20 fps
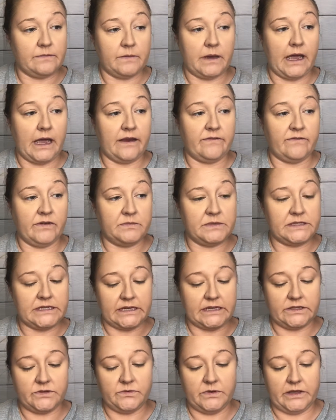I'm kind of
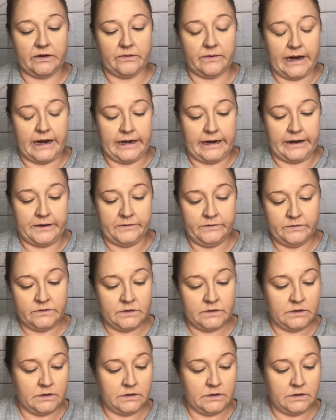obsessed with it right now.